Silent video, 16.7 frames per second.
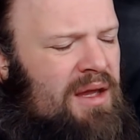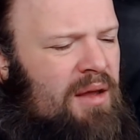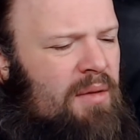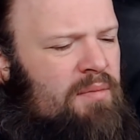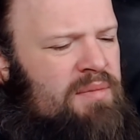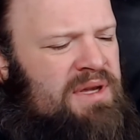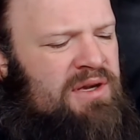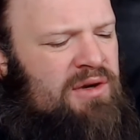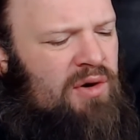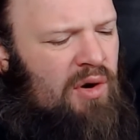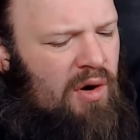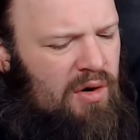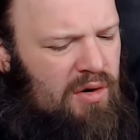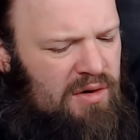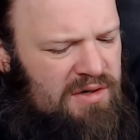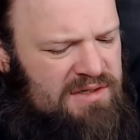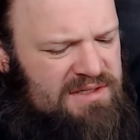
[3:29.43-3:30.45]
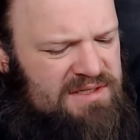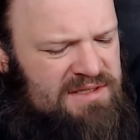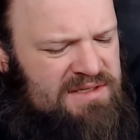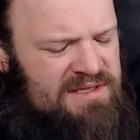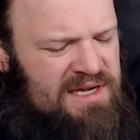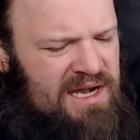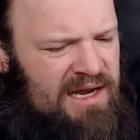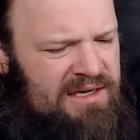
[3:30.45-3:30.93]
Because
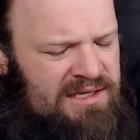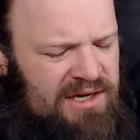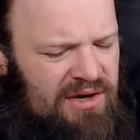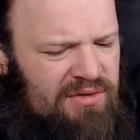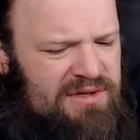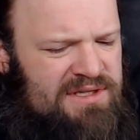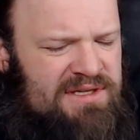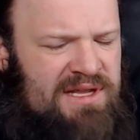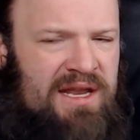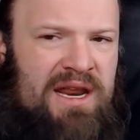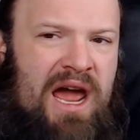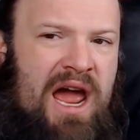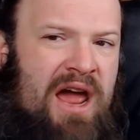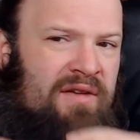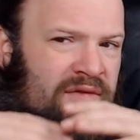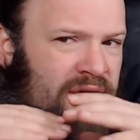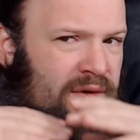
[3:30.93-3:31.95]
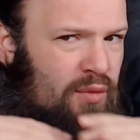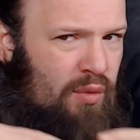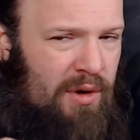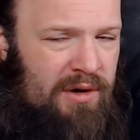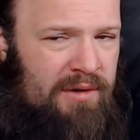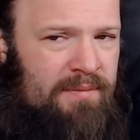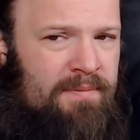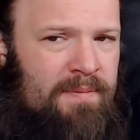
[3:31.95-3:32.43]
the idea is that
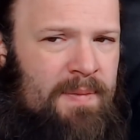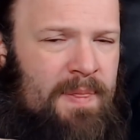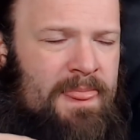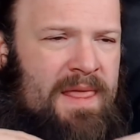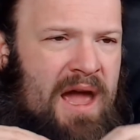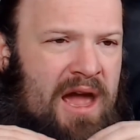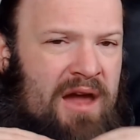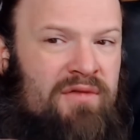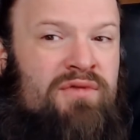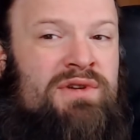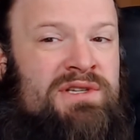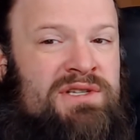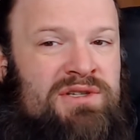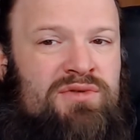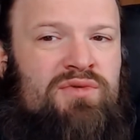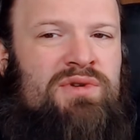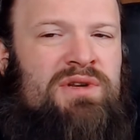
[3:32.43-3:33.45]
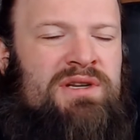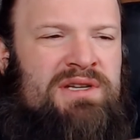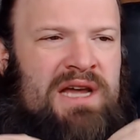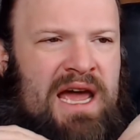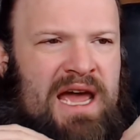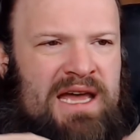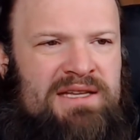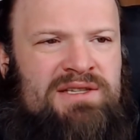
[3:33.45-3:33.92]
everyone, every student,
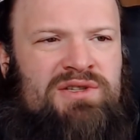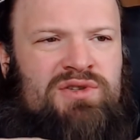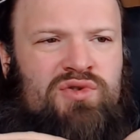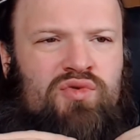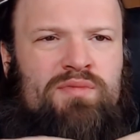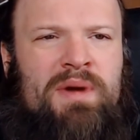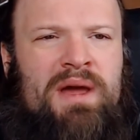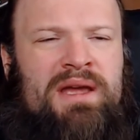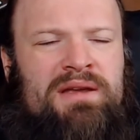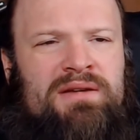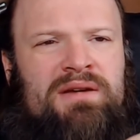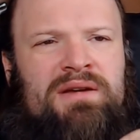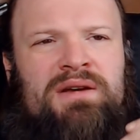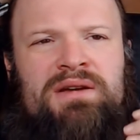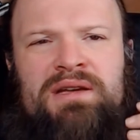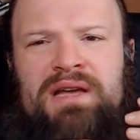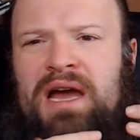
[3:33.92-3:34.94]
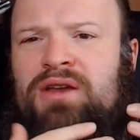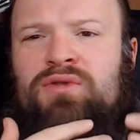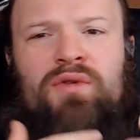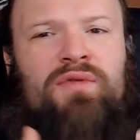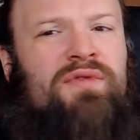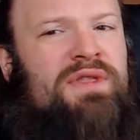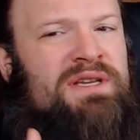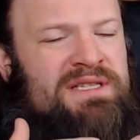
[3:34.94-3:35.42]
has to make kind
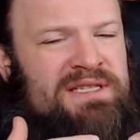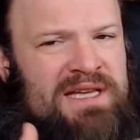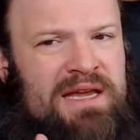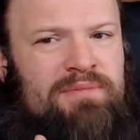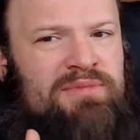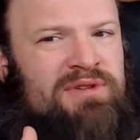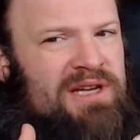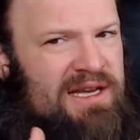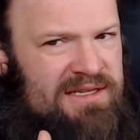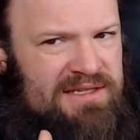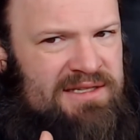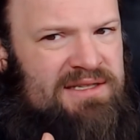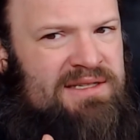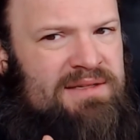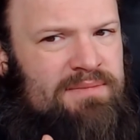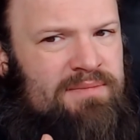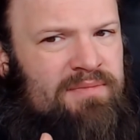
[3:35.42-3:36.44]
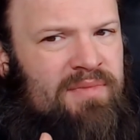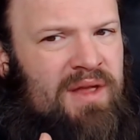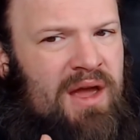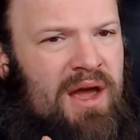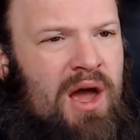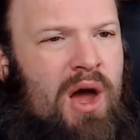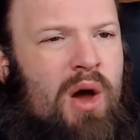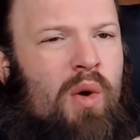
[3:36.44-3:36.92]
of the same tests,
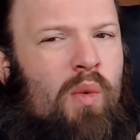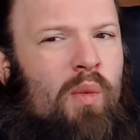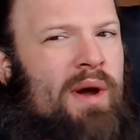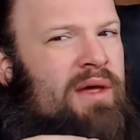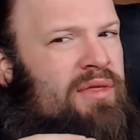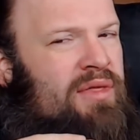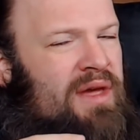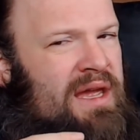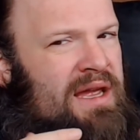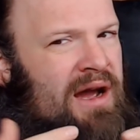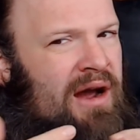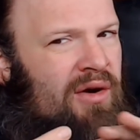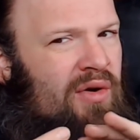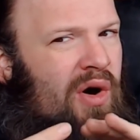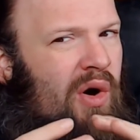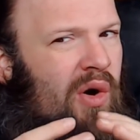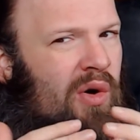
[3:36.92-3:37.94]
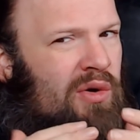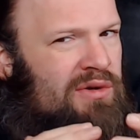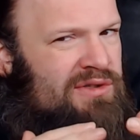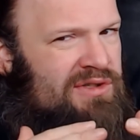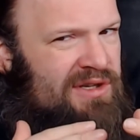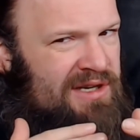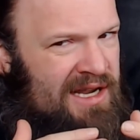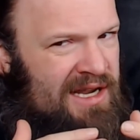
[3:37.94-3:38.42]
where they are
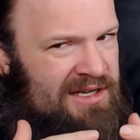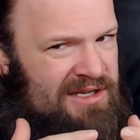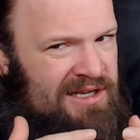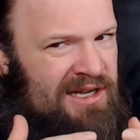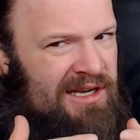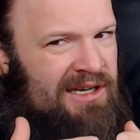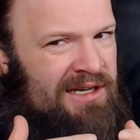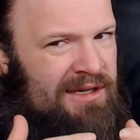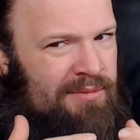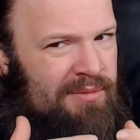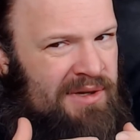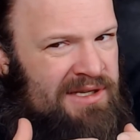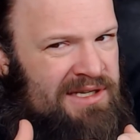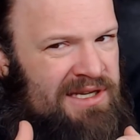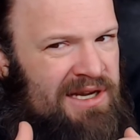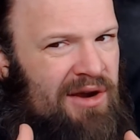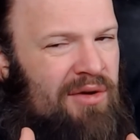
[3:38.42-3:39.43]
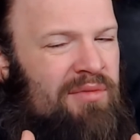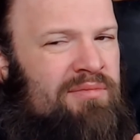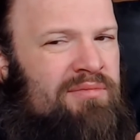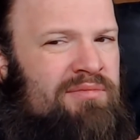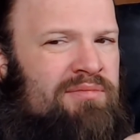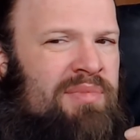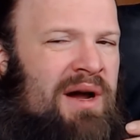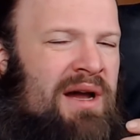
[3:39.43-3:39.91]
alternating a little bit here
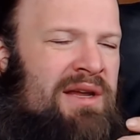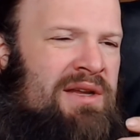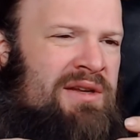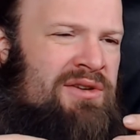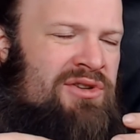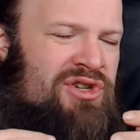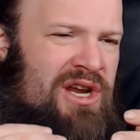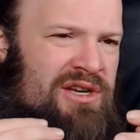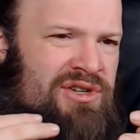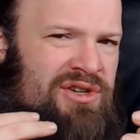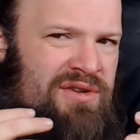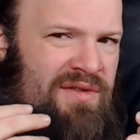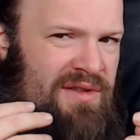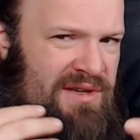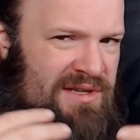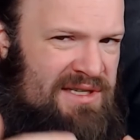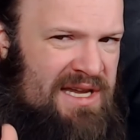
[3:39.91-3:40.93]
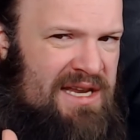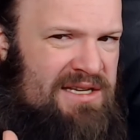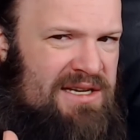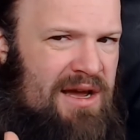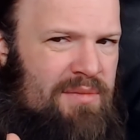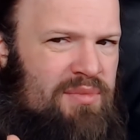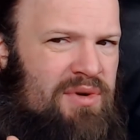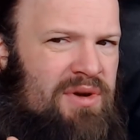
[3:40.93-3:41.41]
by changing the
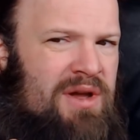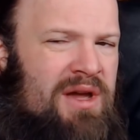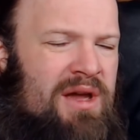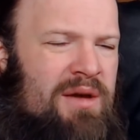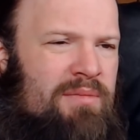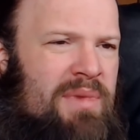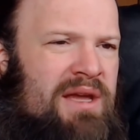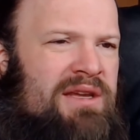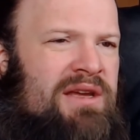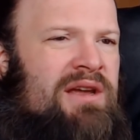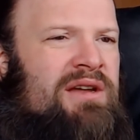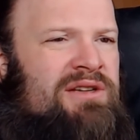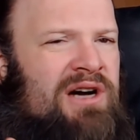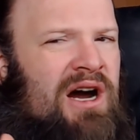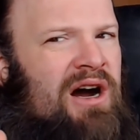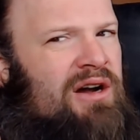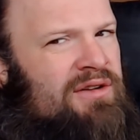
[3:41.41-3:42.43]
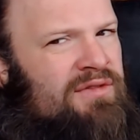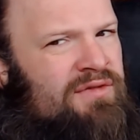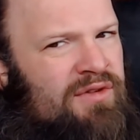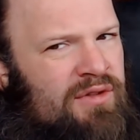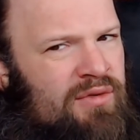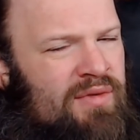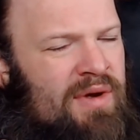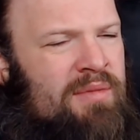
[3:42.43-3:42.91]
setup, making it harder
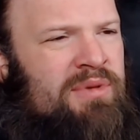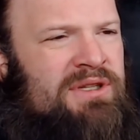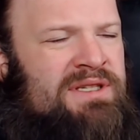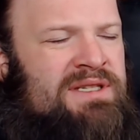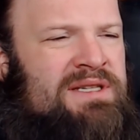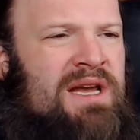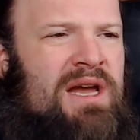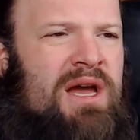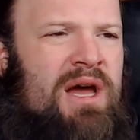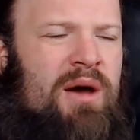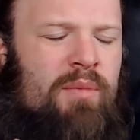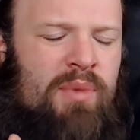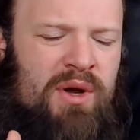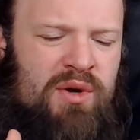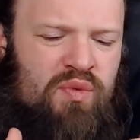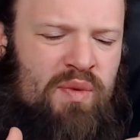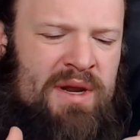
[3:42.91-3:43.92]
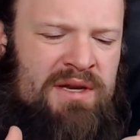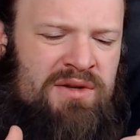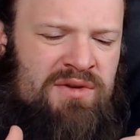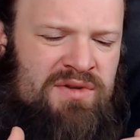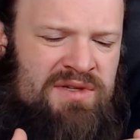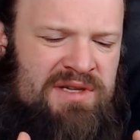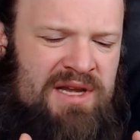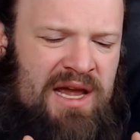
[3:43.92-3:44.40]
for the rebels. But when you
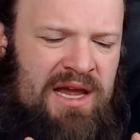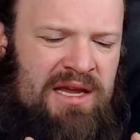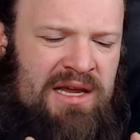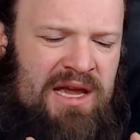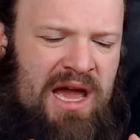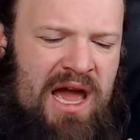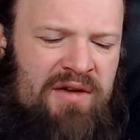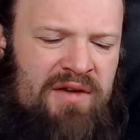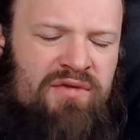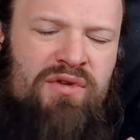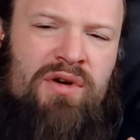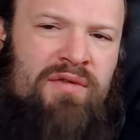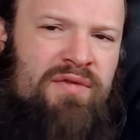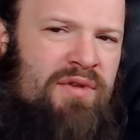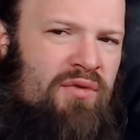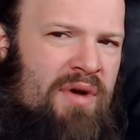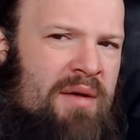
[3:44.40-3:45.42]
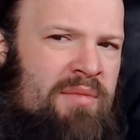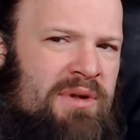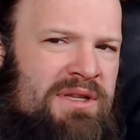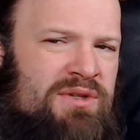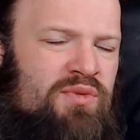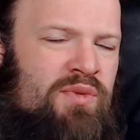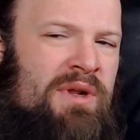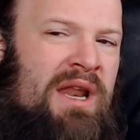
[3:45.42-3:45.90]
say every of the
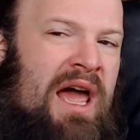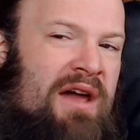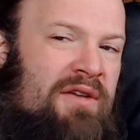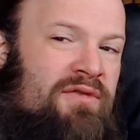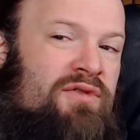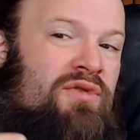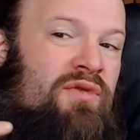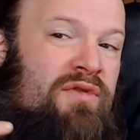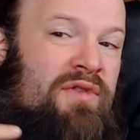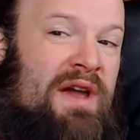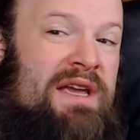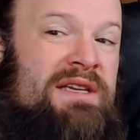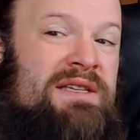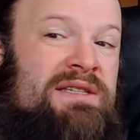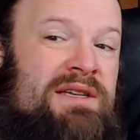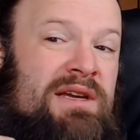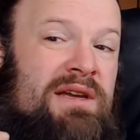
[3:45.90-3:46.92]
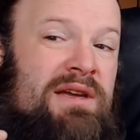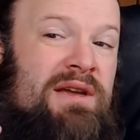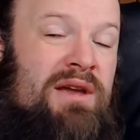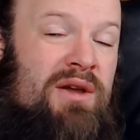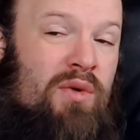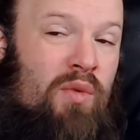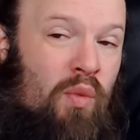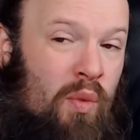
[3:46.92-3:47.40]
rebels will have to face
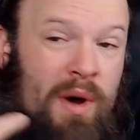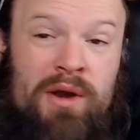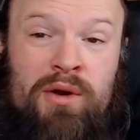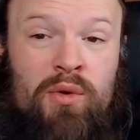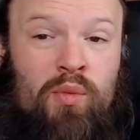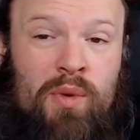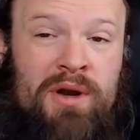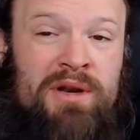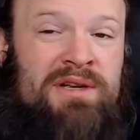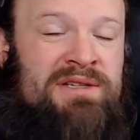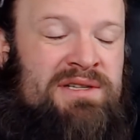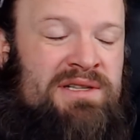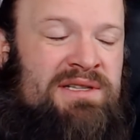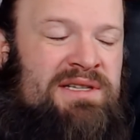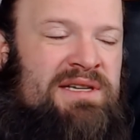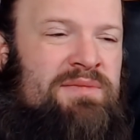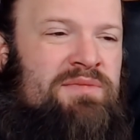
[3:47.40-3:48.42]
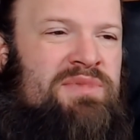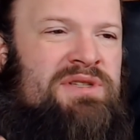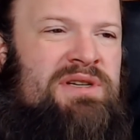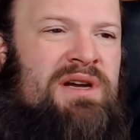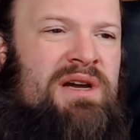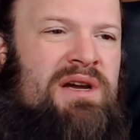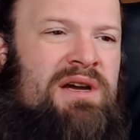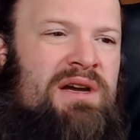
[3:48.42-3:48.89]
one-on-one, as it seems,
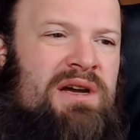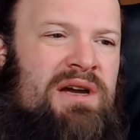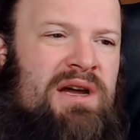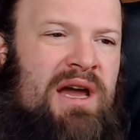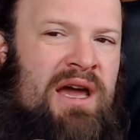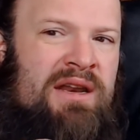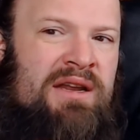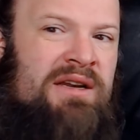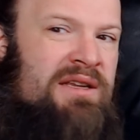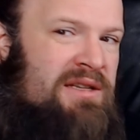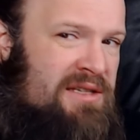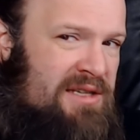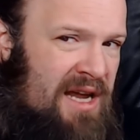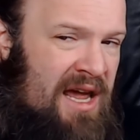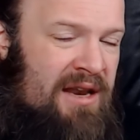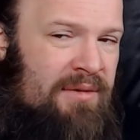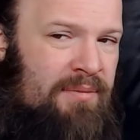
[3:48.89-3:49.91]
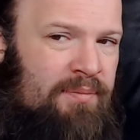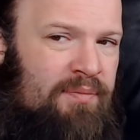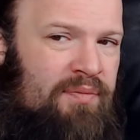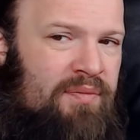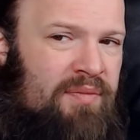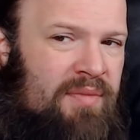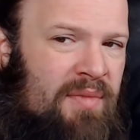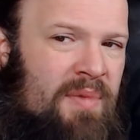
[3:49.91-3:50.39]
an Elite 10,
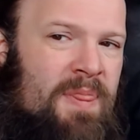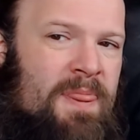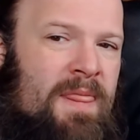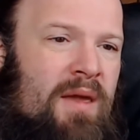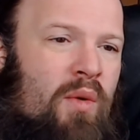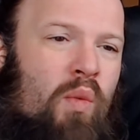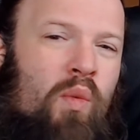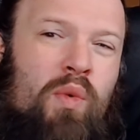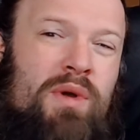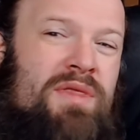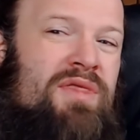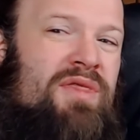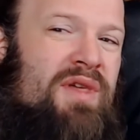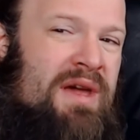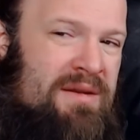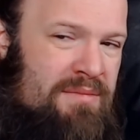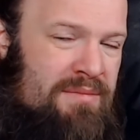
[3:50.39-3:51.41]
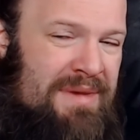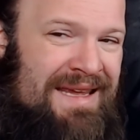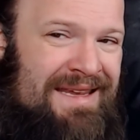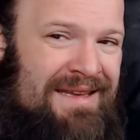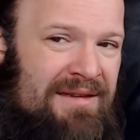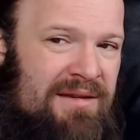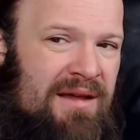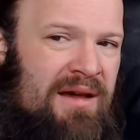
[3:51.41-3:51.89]
wouldn't that
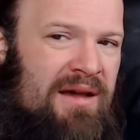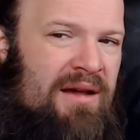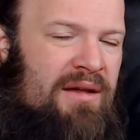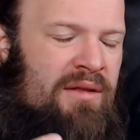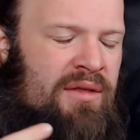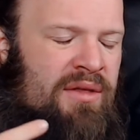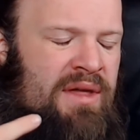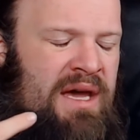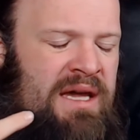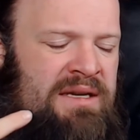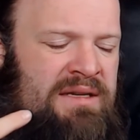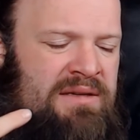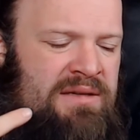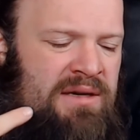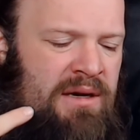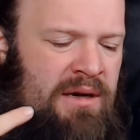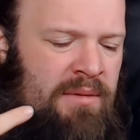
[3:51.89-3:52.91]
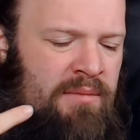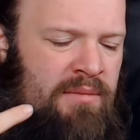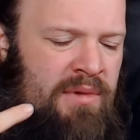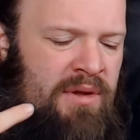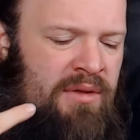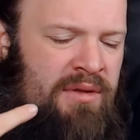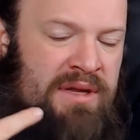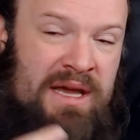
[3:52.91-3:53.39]
mean that
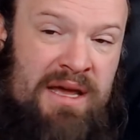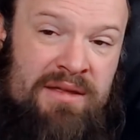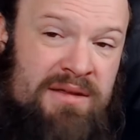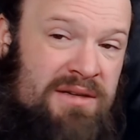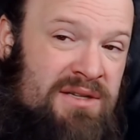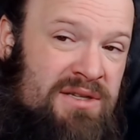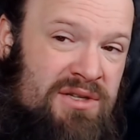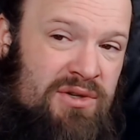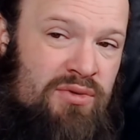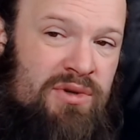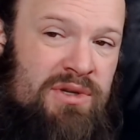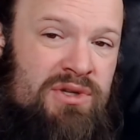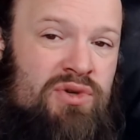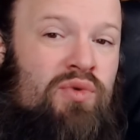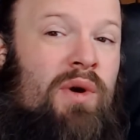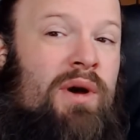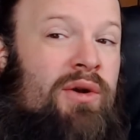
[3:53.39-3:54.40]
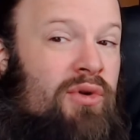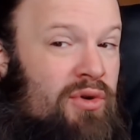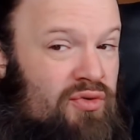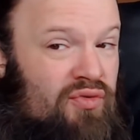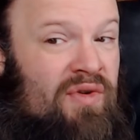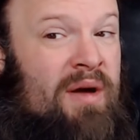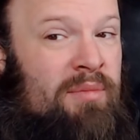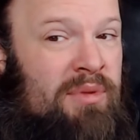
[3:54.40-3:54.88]
the other students who are
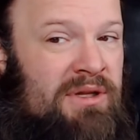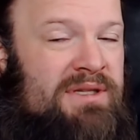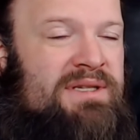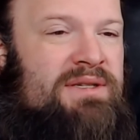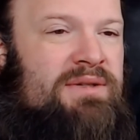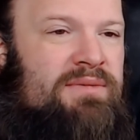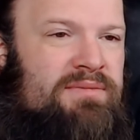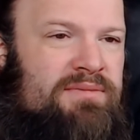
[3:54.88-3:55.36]
not rebels